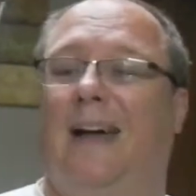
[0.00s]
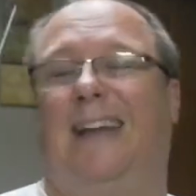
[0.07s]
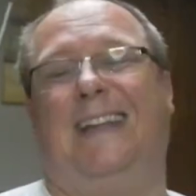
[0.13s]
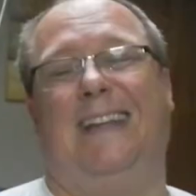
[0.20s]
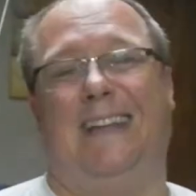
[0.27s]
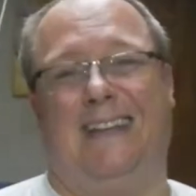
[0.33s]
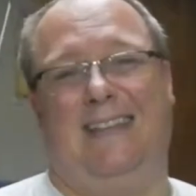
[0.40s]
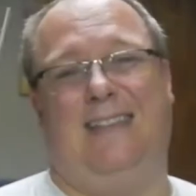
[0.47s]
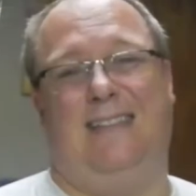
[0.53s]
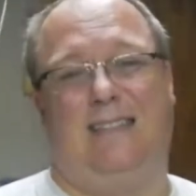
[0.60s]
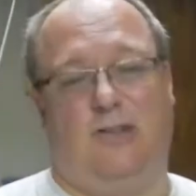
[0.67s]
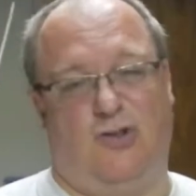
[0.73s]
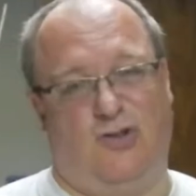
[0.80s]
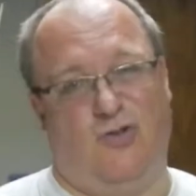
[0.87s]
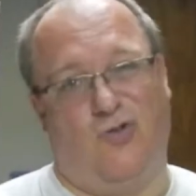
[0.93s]
I did
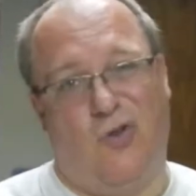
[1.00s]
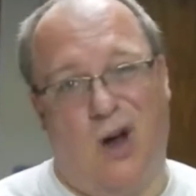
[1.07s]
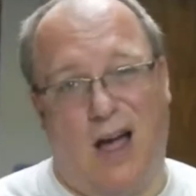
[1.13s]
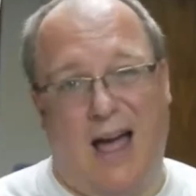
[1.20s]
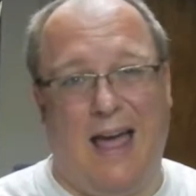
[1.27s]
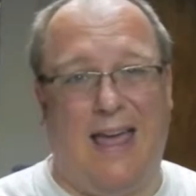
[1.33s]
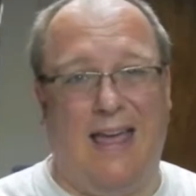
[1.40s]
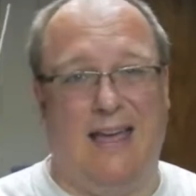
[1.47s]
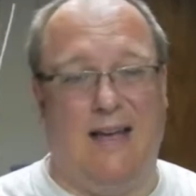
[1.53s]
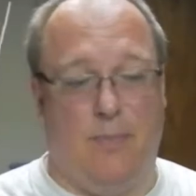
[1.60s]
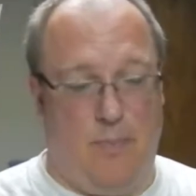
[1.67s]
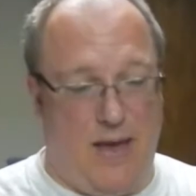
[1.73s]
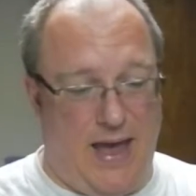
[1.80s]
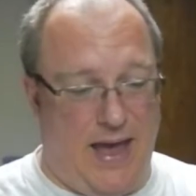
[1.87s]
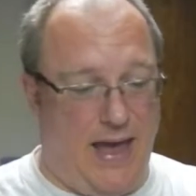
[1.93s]
try a
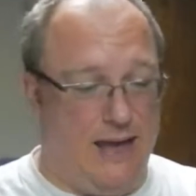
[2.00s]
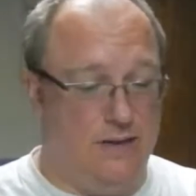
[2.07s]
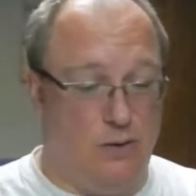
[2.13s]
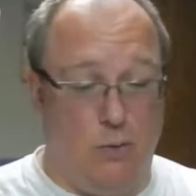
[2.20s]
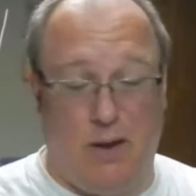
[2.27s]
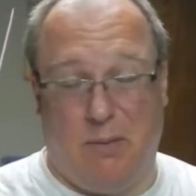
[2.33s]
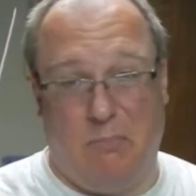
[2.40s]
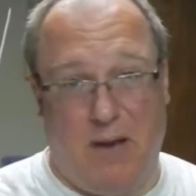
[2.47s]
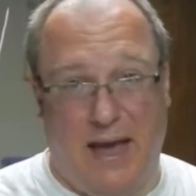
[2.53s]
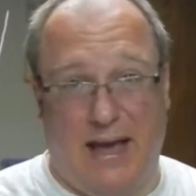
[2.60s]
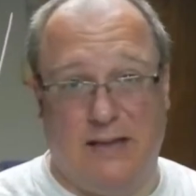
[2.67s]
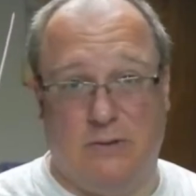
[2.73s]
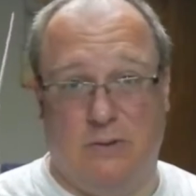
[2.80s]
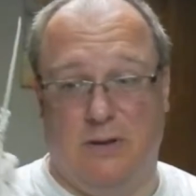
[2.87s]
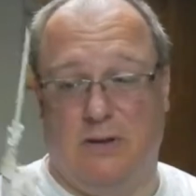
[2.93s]
quick
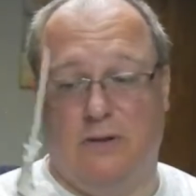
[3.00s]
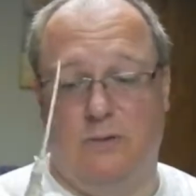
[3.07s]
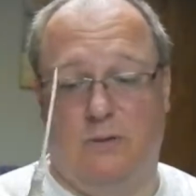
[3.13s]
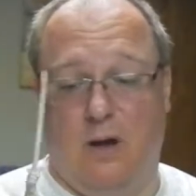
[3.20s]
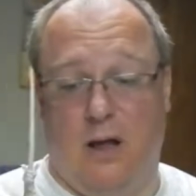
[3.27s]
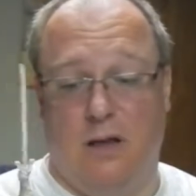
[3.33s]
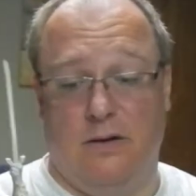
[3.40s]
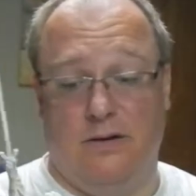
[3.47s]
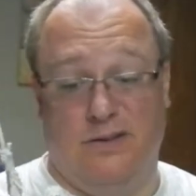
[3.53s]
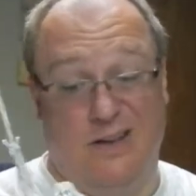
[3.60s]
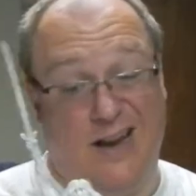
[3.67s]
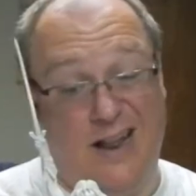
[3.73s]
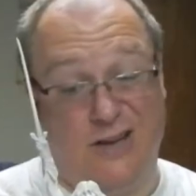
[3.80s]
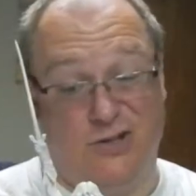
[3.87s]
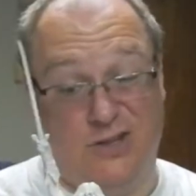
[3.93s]
pass with the two colors, and
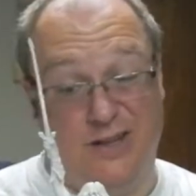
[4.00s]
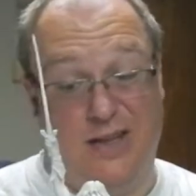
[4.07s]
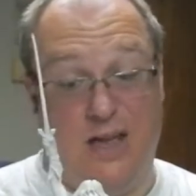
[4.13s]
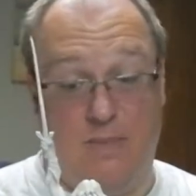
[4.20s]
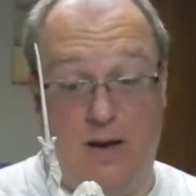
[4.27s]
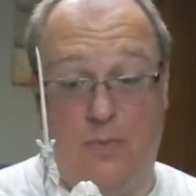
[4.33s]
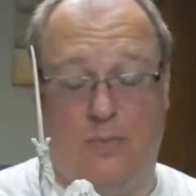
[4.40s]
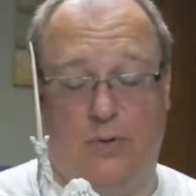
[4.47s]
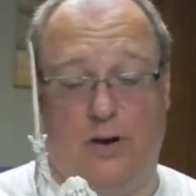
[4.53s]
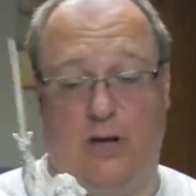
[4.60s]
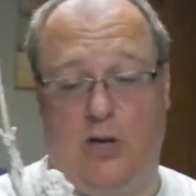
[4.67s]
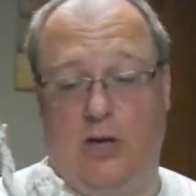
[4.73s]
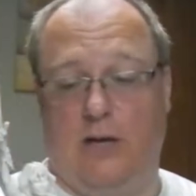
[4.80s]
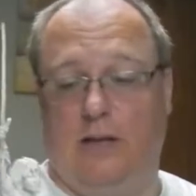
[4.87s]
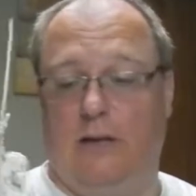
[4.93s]
it actually came out pretty
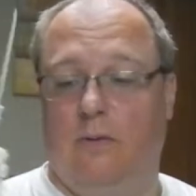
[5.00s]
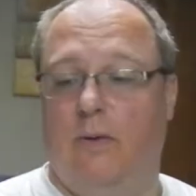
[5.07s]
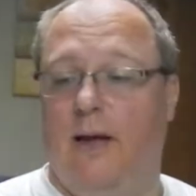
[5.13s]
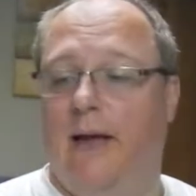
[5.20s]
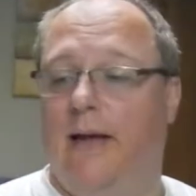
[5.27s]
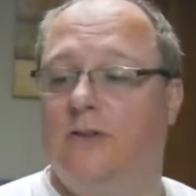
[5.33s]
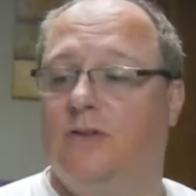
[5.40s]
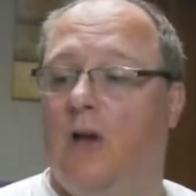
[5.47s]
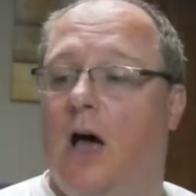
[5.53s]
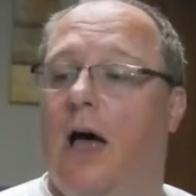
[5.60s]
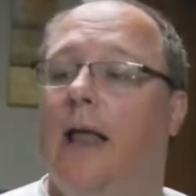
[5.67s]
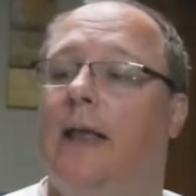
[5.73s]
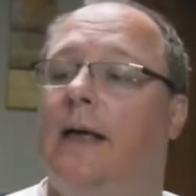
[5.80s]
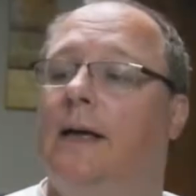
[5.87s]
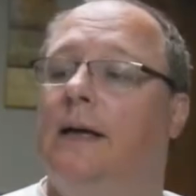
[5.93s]
good the way I saw
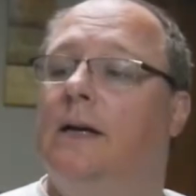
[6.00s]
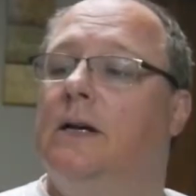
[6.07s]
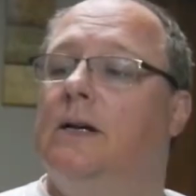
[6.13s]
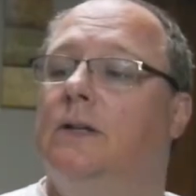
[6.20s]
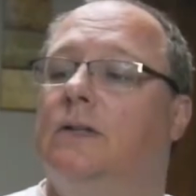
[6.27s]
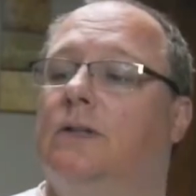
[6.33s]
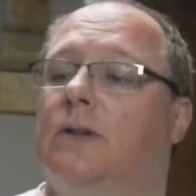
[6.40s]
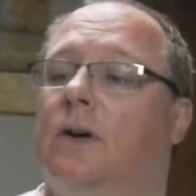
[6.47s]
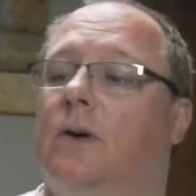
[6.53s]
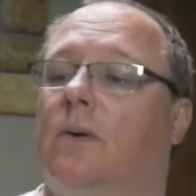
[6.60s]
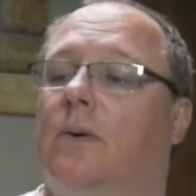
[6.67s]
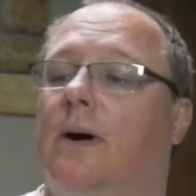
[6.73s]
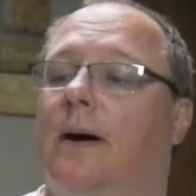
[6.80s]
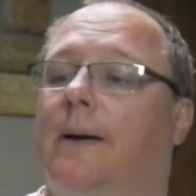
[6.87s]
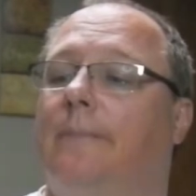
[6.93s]
it.
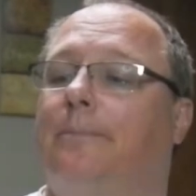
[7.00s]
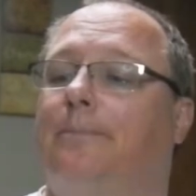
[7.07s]
So,